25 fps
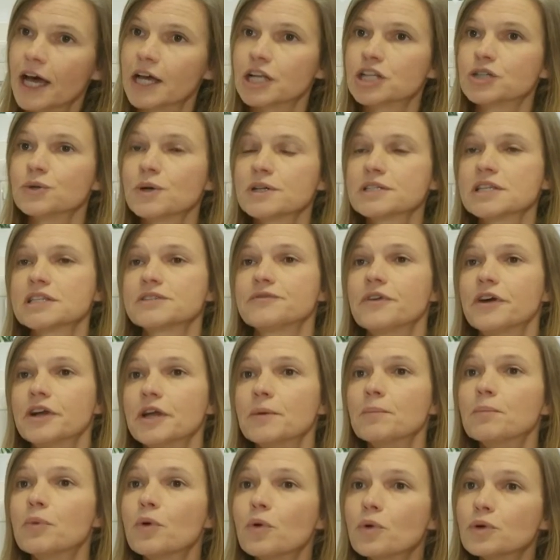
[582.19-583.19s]
And to us, it's very
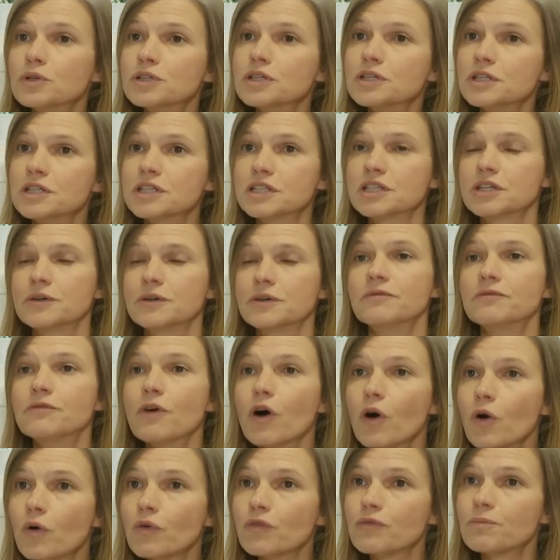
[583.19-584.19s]
important to
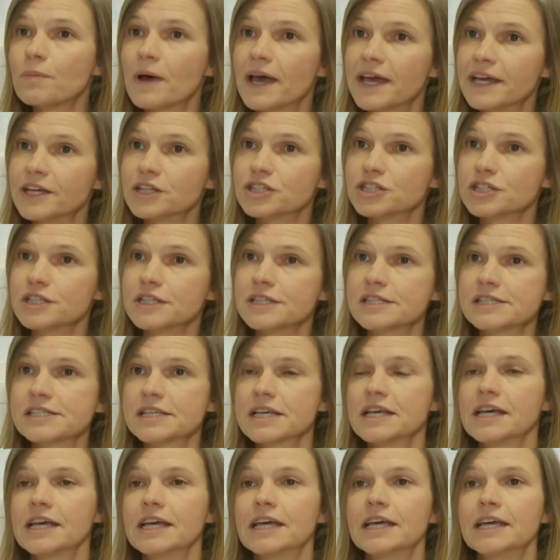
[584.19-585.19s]
involve patients
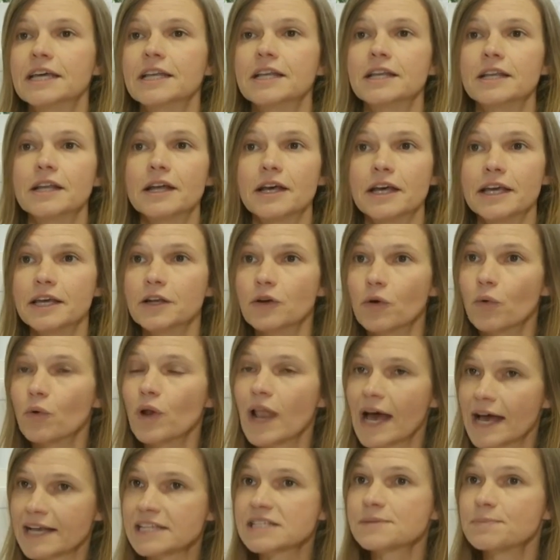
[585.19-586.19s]
in all
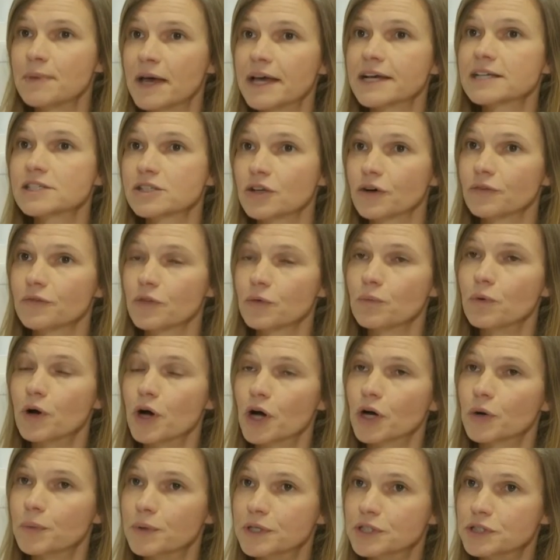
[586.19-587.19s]
aspects of the
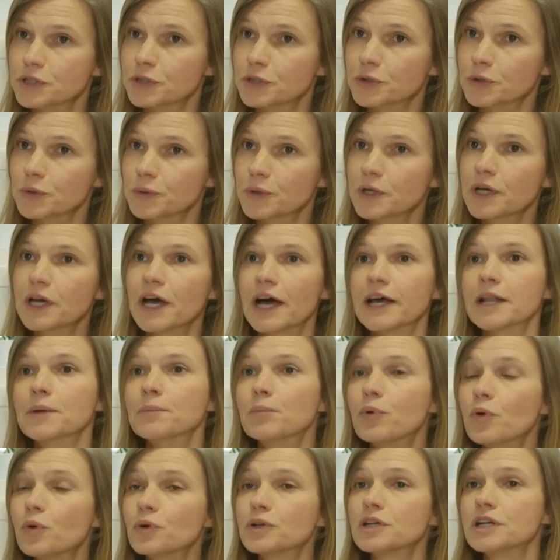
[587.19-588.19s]
work we do, and
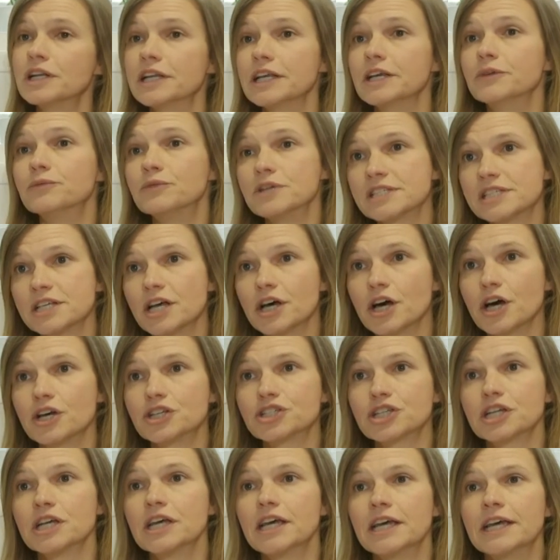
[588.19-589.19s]
importantly in
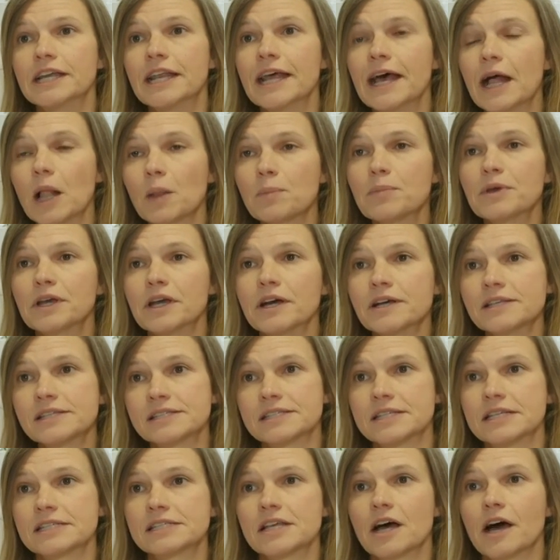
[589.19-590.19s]
research, in helping us
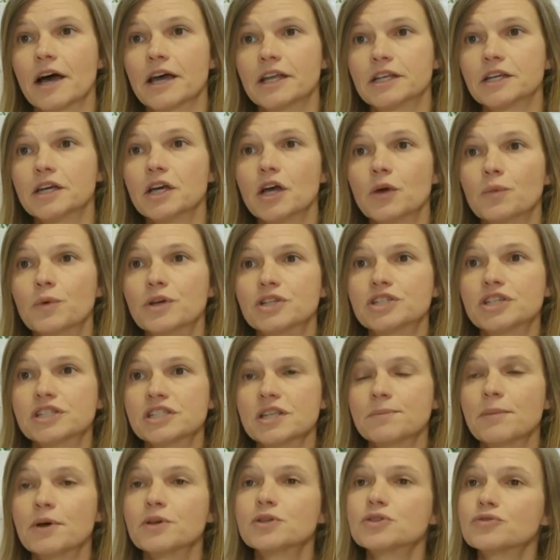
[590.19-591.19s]
decide which is
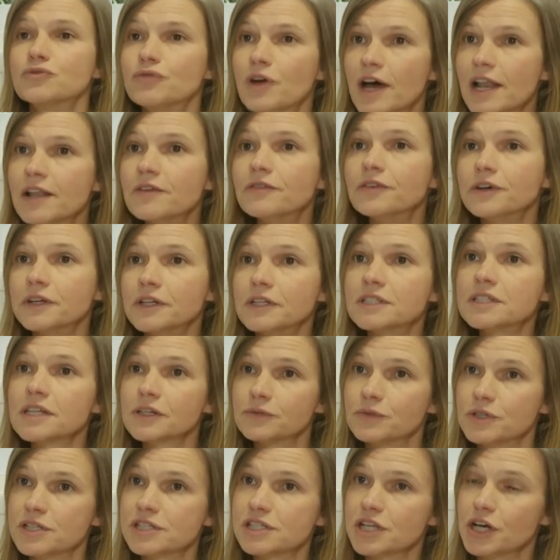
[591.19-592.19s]
the most relevant
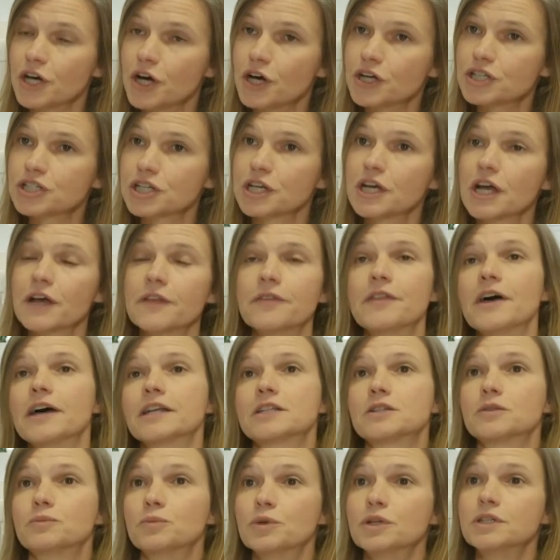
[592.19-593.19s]
research
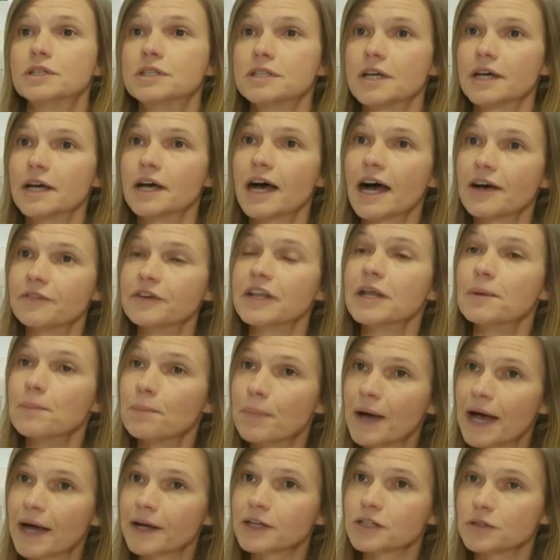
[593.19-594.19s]
that would have an
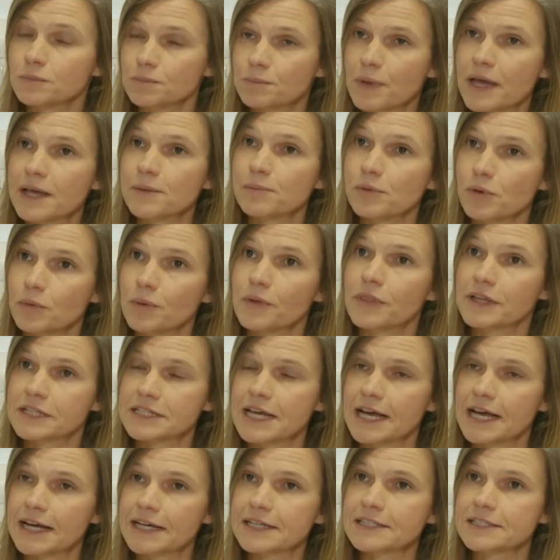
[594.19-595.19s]
impact on people with
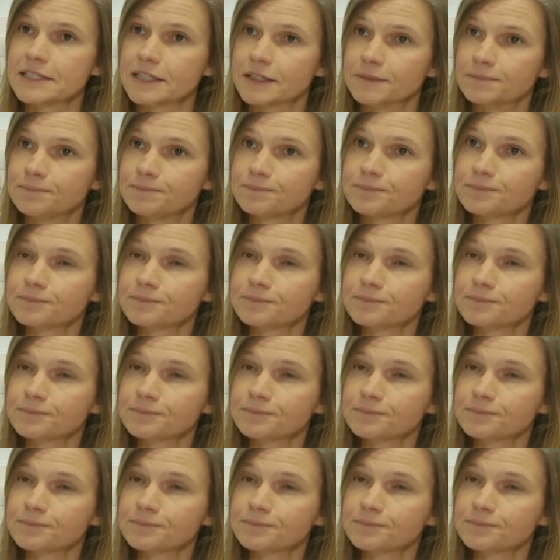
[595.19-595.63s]
ataxia.